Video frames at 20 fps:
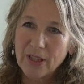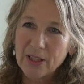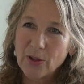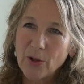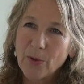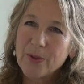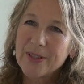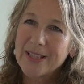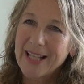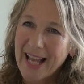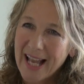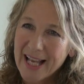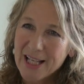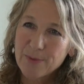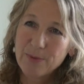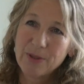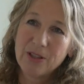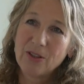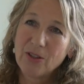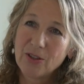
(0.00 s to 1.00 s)
It always has
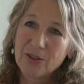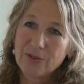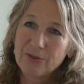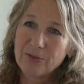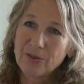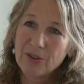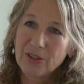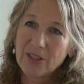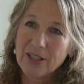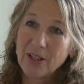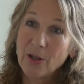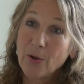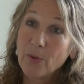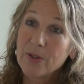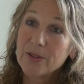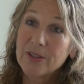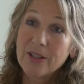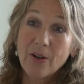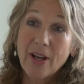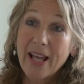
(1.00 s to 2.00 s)
been a controversy. There
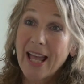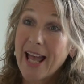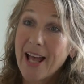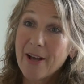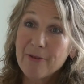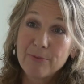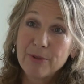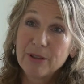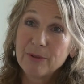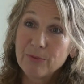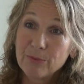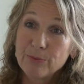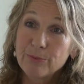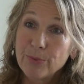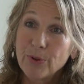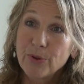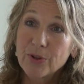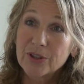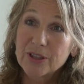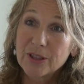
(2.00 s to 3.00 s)
always have been
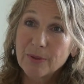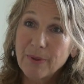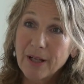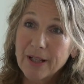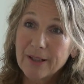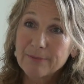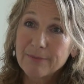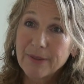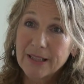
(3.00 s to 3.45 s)
books about